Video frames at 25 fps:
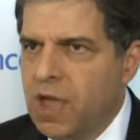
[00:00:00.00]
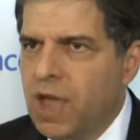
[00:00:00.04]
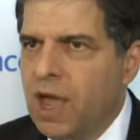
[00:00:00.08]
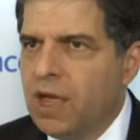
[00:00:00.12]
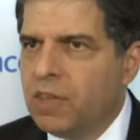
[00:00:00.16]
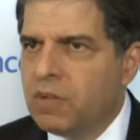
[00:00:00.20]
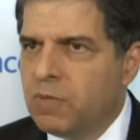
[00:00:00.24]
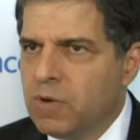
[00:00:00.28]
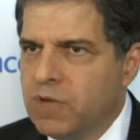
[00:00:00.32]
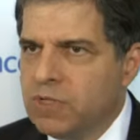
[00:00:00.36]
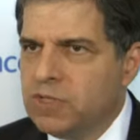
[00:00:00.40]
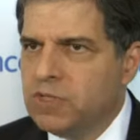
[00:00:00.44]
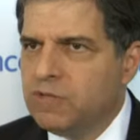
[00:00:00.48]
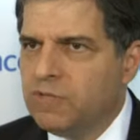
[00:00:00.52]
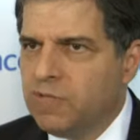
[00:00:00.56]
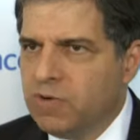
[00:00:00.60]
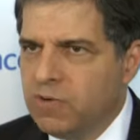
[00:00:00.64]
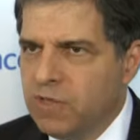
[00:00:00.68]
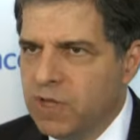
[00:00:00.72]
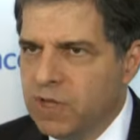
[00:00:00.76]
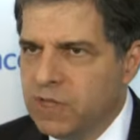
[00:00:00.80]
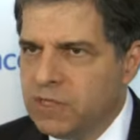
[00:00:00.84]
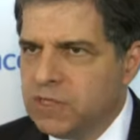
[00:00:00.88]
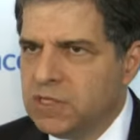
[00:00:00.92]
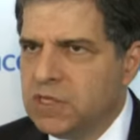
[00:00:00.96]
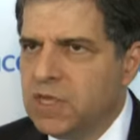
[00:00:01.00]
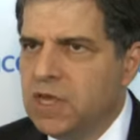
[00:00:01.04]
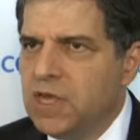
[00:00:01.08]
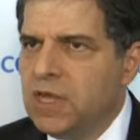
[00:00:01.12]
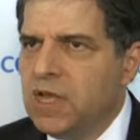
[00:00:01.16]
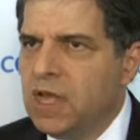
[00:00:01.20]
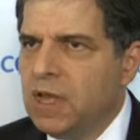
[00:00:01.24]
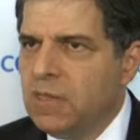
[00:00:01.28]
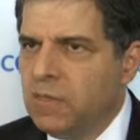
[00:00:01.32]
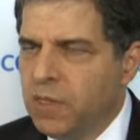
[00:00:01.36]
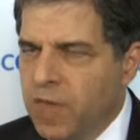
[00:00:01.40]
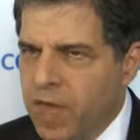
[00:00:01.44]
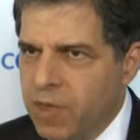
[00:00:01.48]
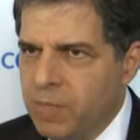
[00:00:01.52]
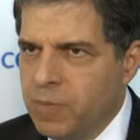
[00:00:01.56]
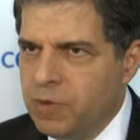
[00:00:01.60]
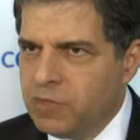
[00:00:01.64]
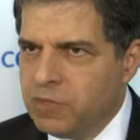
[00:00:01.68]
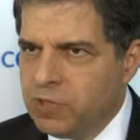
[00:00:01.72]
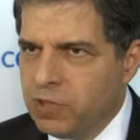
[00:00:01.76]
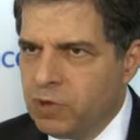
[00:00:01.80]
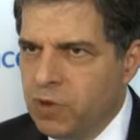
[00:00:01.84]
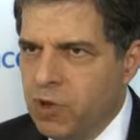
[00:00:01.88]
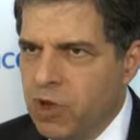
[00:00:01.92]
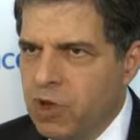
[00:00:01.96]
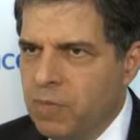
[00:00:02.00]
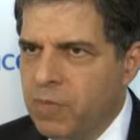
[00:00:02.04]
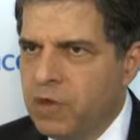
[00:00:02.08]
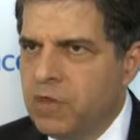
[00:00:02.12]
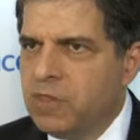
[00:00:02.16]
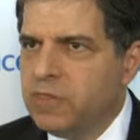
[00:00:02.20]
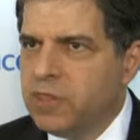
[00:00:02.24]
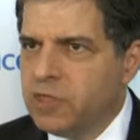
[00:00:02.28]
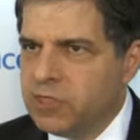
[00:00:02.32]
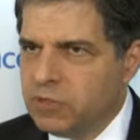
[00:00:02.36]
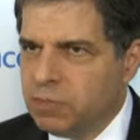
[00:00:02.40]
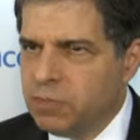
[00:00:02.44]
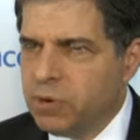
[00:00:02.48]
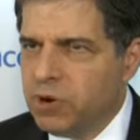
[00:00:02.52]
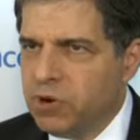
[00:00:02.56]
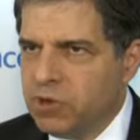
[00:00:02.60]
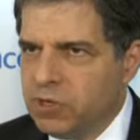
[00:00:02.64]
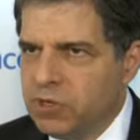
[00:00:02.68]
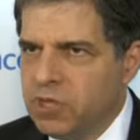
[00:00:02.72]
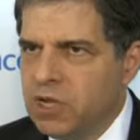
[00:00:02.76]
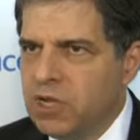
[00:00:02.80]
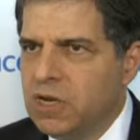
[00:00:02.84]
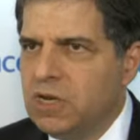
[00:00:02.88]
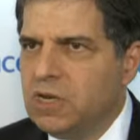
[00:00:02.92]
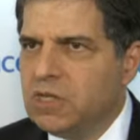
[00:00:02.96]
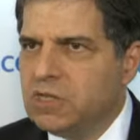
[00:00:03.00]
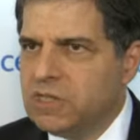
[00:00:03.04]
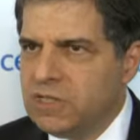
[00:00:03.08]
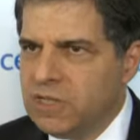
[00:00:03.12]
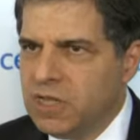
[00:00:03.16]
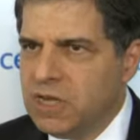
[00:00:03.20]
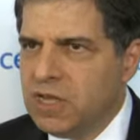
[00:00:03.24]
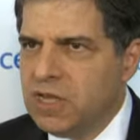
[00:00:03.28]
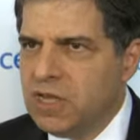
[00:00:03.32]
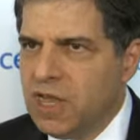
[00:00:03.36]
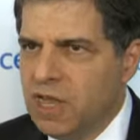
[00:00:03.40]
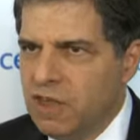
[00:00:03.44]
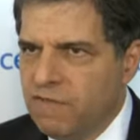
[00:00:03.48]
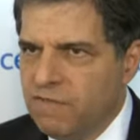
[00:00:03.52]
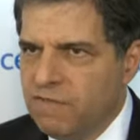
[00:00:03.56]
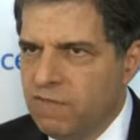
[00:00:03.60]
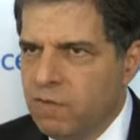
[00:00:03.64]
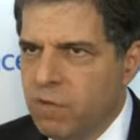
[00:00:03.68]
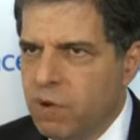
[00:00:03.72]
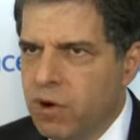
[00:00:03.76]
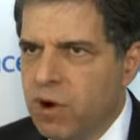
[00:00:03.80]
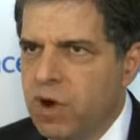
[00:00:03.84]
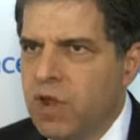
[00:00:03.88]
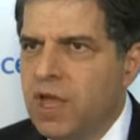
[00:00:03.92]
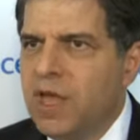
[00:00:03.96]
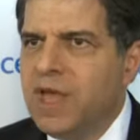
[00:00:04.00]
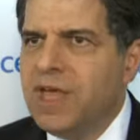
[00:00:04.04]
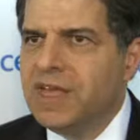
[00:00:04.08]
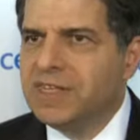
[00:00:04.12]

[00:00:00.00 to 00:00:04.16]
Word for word: And the reason for this, in liposarcoma, this protein, CDK4,